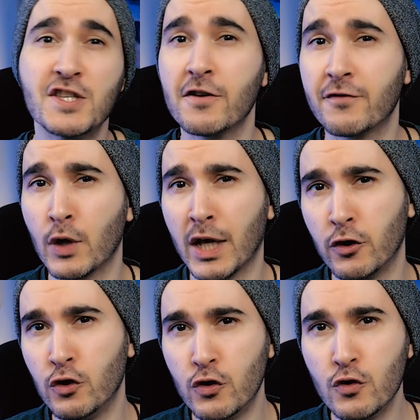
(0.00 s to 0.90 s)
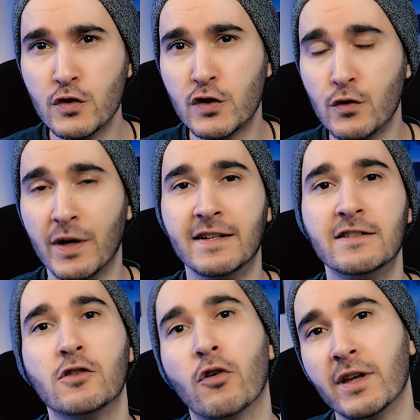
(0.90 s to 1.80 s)
software do you use to
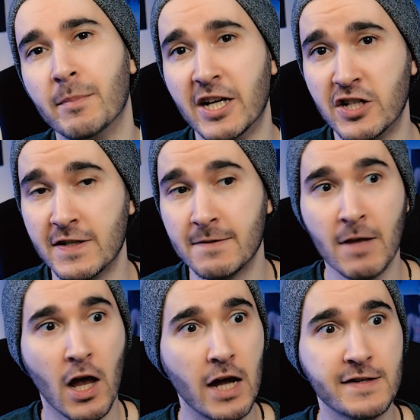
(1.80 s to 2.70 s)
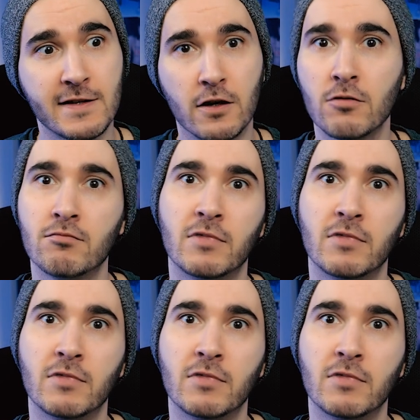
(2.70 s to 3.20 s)
edit your images? Answer,